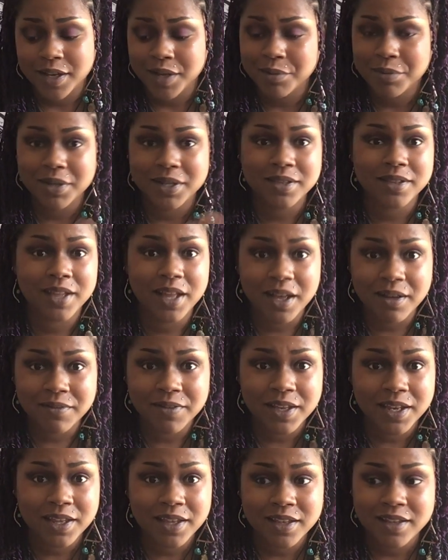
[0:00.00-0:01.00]
Put love
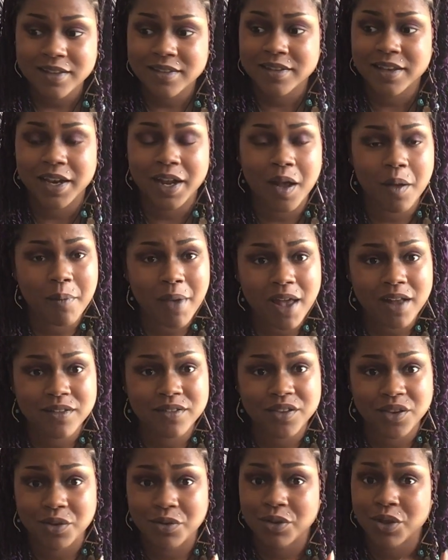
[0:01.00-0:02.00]
in it, it's gonna come back
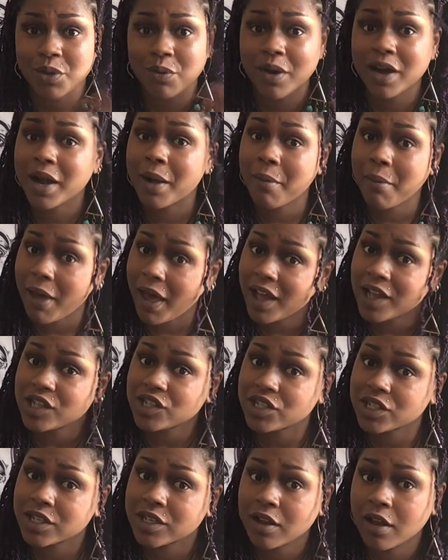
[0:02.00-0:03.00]
to you. You want
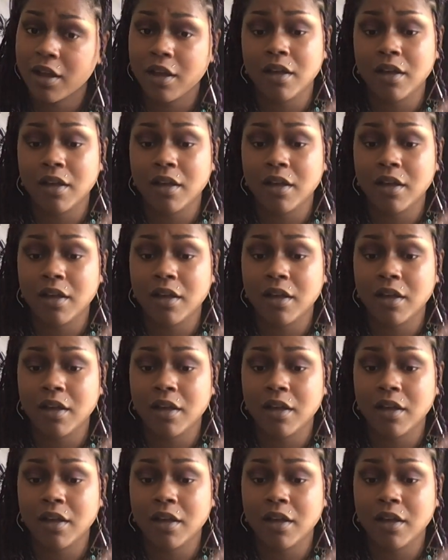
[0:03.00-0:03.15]
compassion,